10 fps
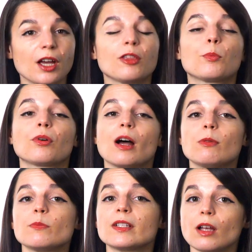the
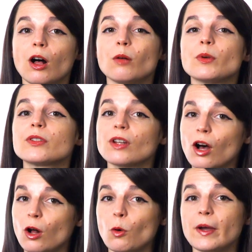problem is almost
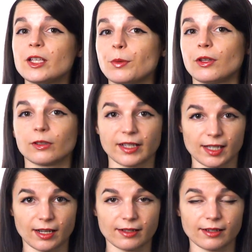always with your
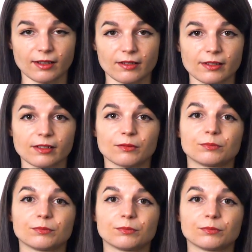listening skills.